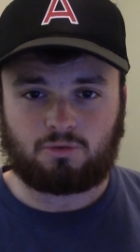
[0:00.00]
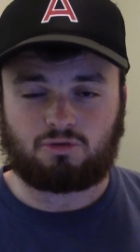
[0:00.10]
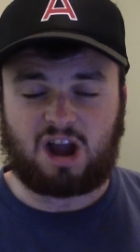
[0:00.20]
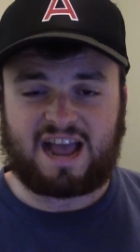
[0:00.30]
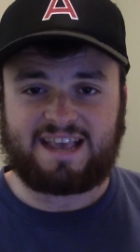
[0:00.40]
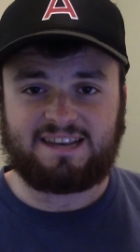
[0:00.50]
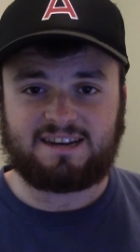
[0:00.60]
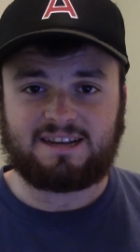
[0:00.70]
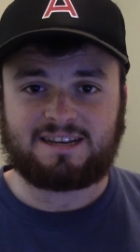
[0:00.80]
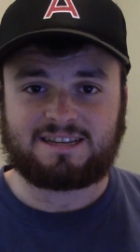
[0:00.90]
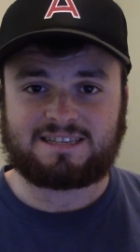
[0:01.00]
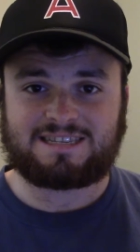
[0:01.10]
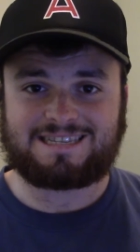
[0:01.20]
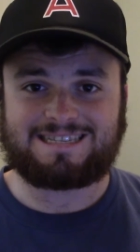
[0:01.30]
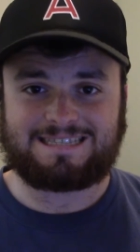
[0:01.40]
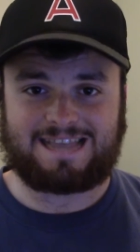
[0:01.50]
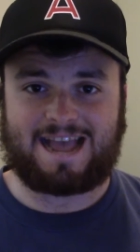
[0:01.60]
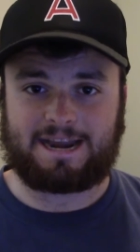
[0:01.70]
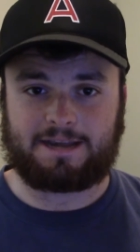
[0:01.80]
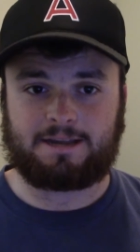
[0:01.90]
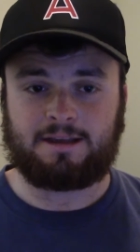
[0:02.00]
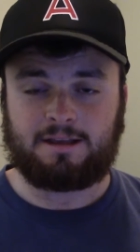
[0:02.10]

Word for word: Ryan Stanek.